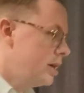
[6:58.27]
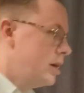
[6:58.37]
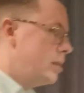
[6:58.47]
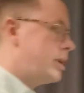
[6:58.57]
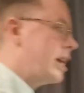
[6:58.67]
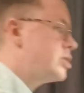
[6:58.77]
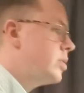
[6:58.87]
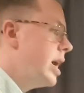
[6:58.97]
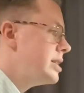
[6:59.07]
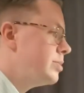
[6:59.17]
but I
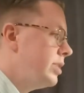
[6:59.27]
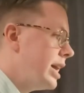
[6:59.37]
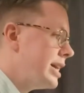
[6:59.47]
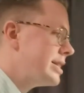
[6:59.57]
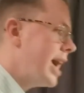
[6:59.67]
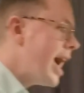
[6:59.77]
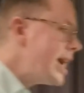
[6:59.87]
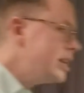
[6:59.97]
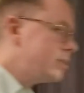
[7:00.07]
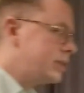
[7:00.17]
try to play as
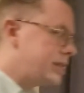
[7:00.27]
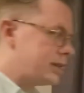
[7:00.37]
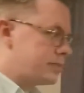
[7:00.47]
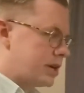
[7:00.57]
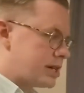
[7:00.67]
accurately as